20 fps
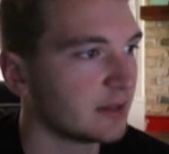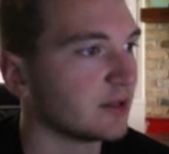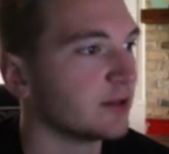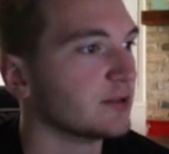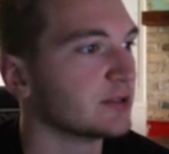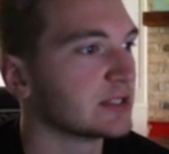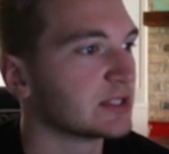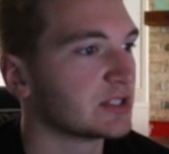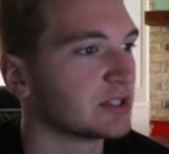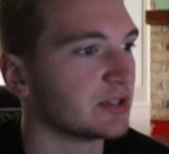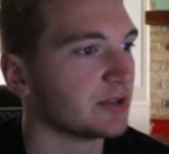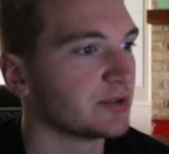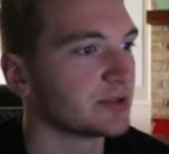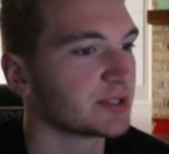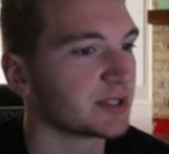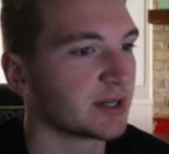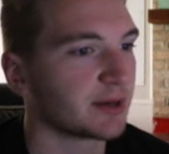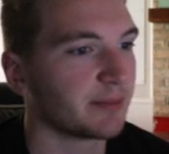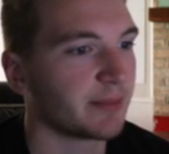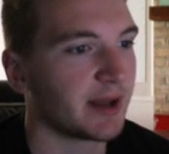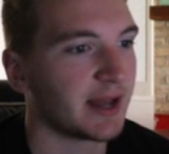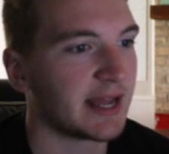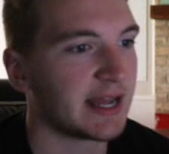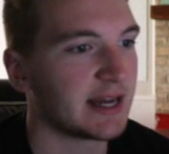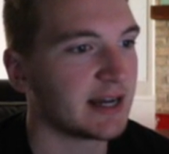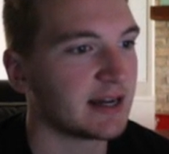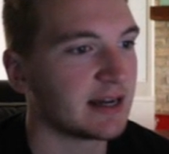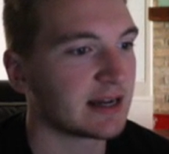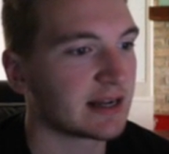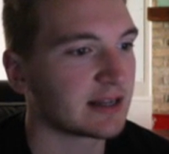those, those are my,
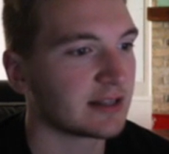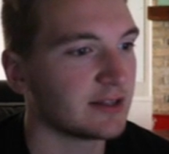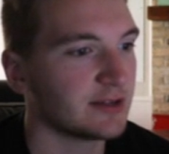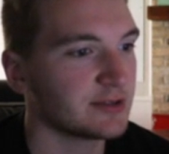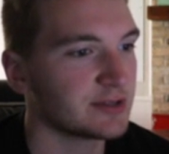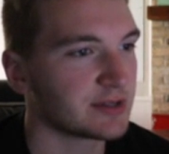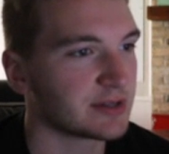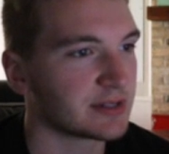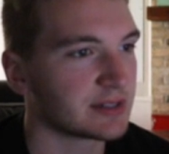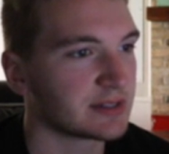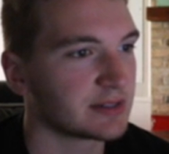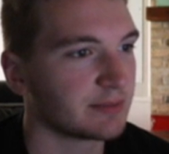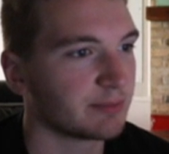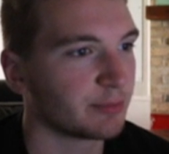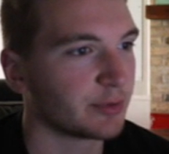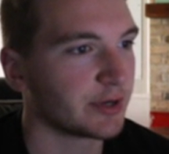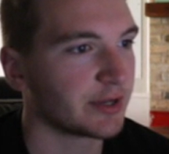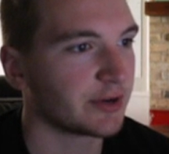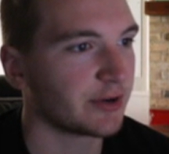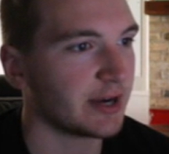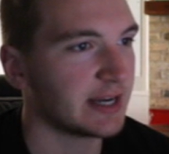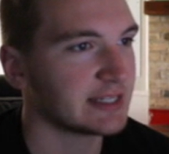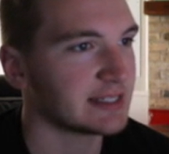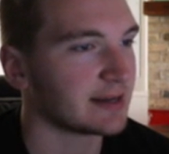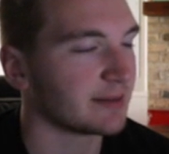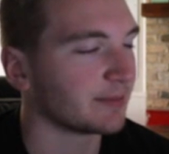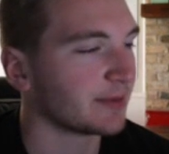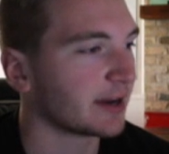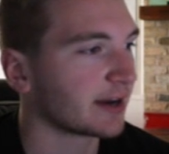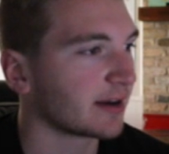uh, closers. Pretty
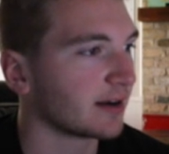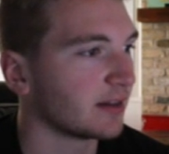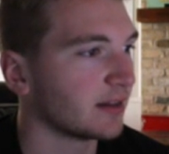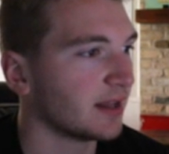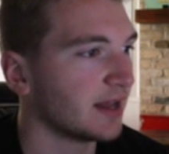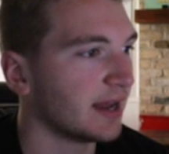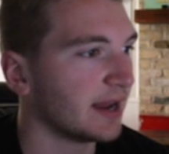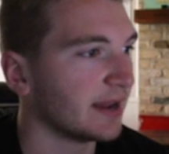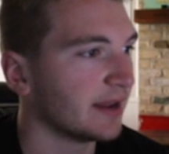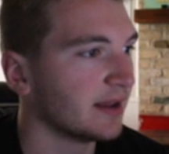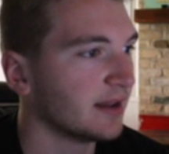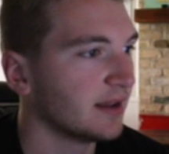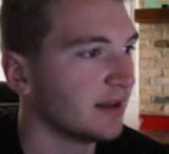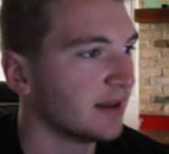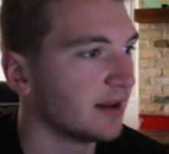crazy, I'm not gonna lie.